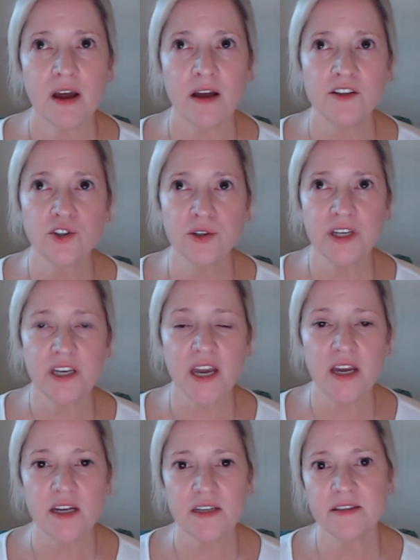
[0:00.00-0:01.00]
during
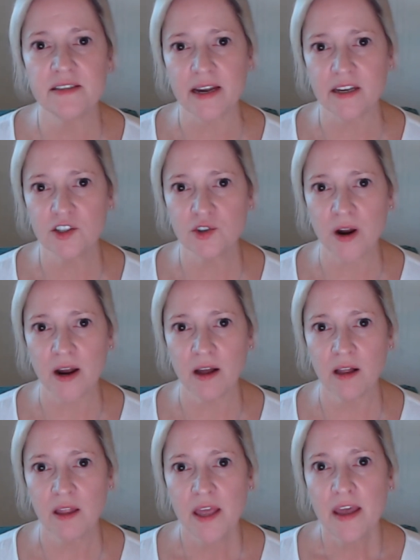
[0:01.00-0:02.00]
Katie's second
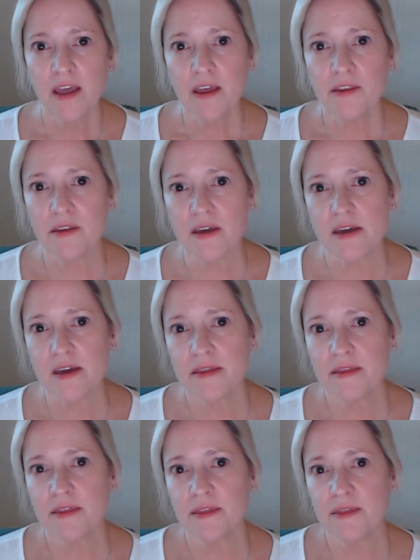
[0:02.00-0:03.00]
trial, the
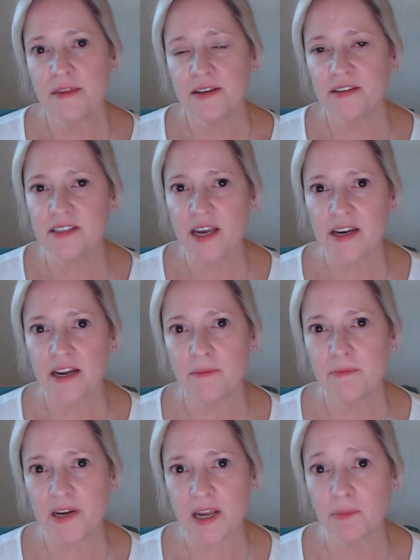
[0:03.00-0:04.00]
state had
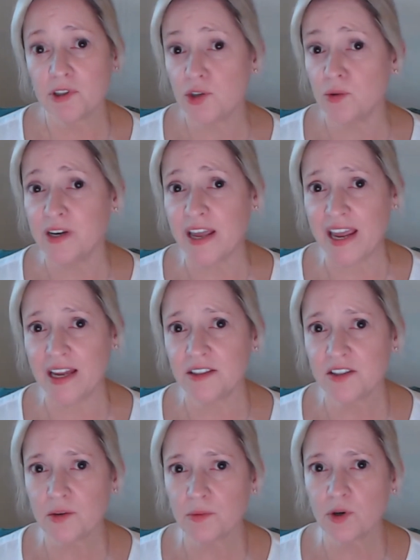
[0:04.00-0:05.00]
been able to
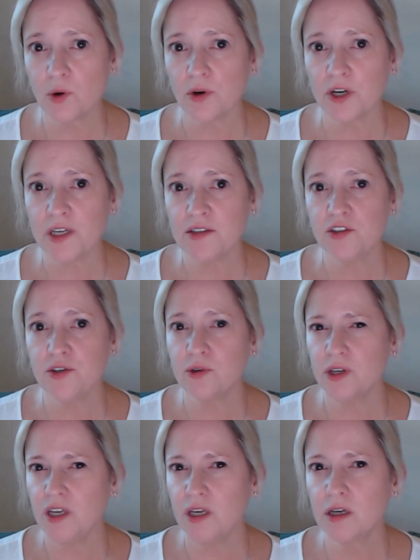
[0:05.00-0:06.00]
enhance the recording so you
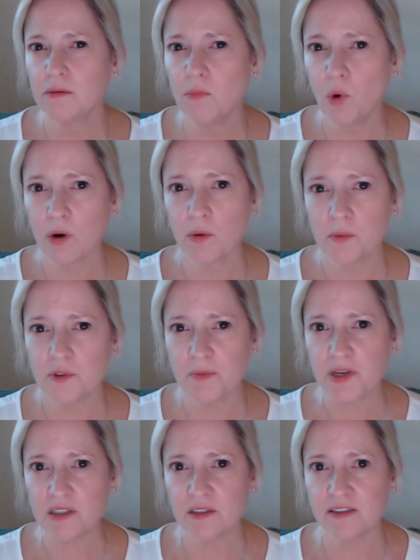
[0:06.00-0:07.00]
could hear more what was
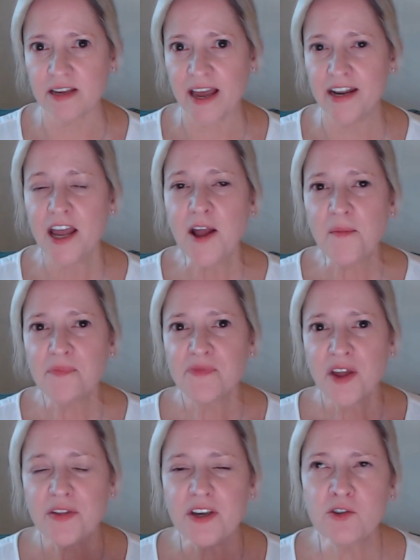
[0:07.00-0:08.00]
being said.
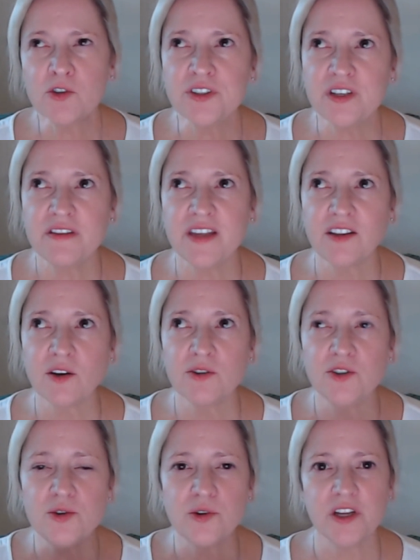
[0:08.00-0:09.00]
The interesting thing, though,
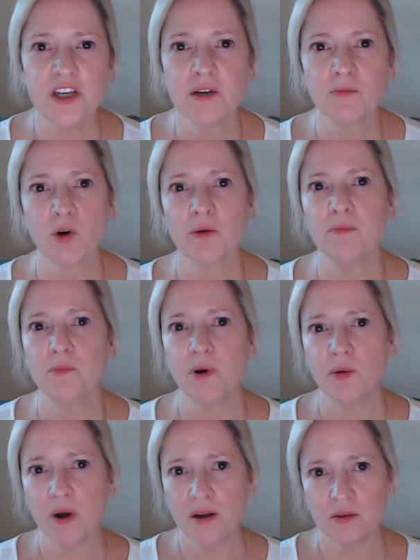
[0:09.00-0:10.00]
is you could hear more
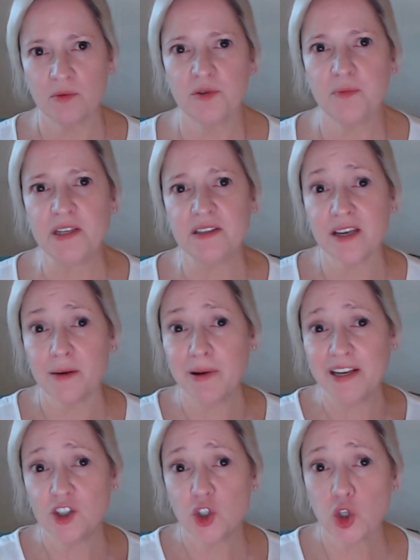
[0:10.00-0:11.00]
about what was being said
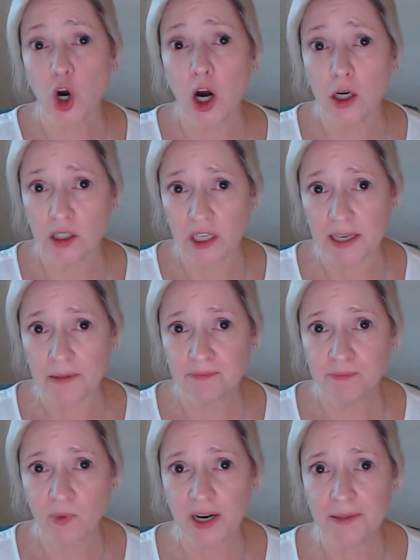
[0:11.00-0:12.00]
by Charlie,
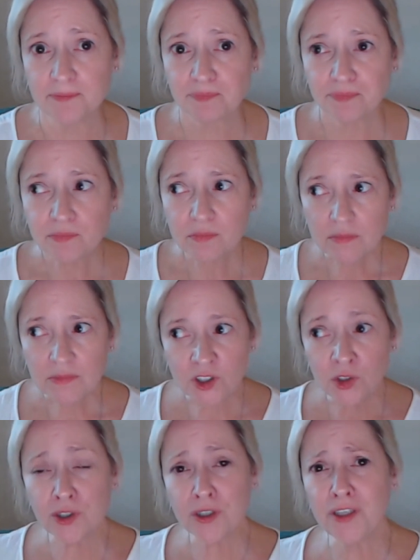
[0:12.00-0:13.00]
right?
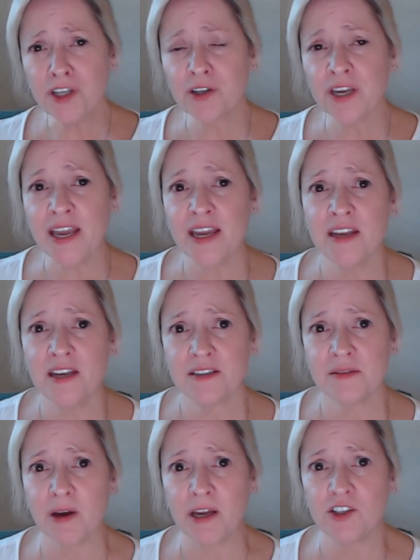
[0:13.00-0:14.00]
You couldn't hear Katie
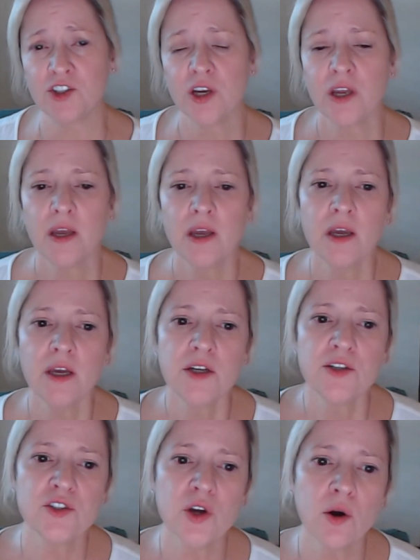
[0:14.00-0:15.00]
as much.
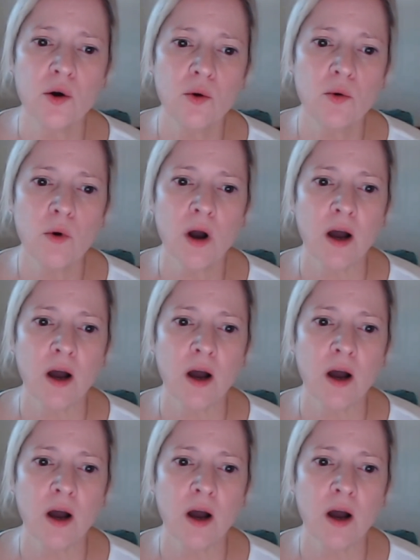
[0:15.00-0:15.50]
So